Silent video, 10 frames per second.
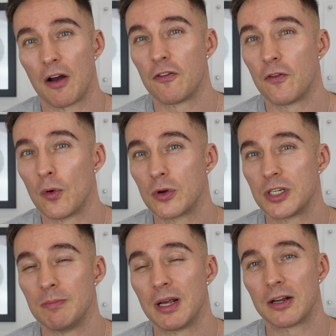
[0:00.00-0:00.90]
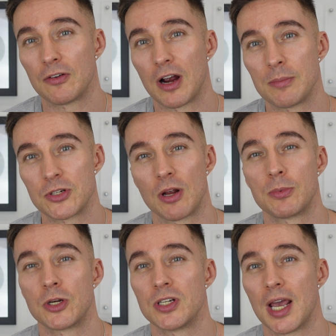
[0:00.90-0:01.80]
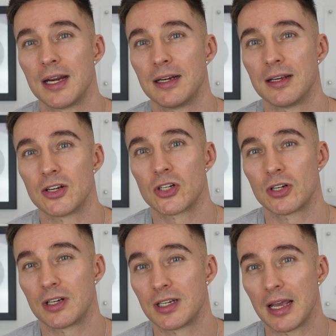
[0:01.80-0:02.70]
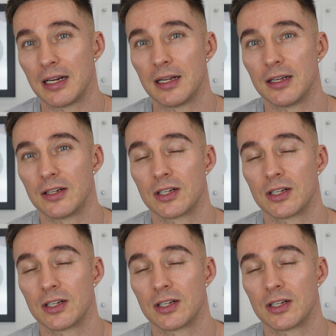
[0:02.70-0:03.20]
at 40 milligrams subcutaneous daily.